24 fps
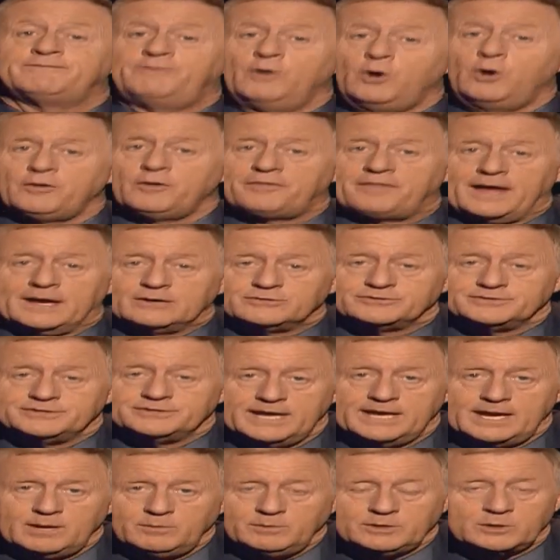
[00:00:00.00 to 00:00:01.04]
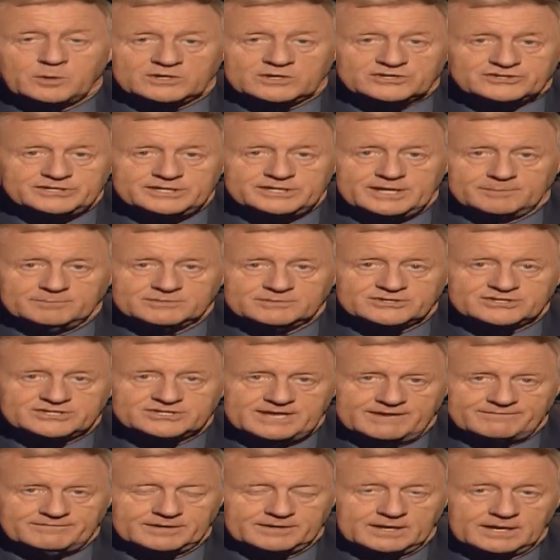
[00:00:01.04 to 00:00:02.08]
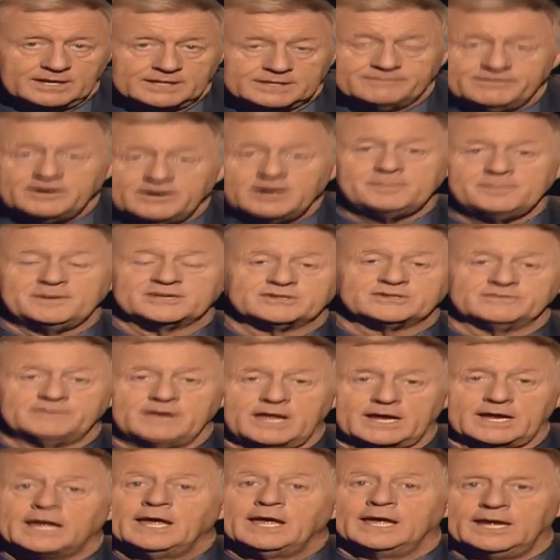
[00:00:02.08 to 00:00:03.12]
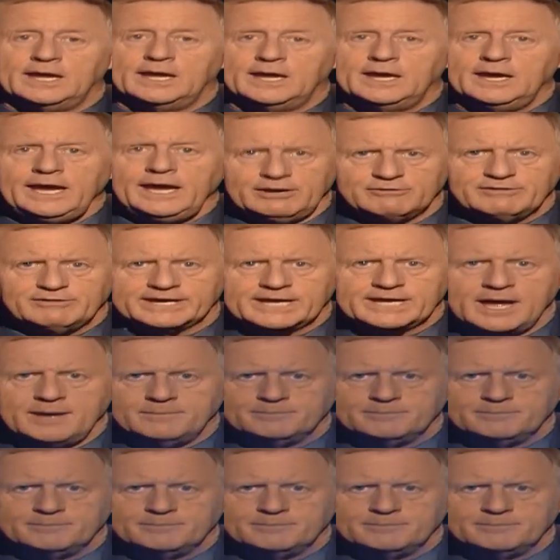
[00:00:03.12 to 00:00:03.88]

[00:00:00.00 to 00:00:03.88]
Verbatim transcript: to 4000 now with question number seven. The very best of luck, here it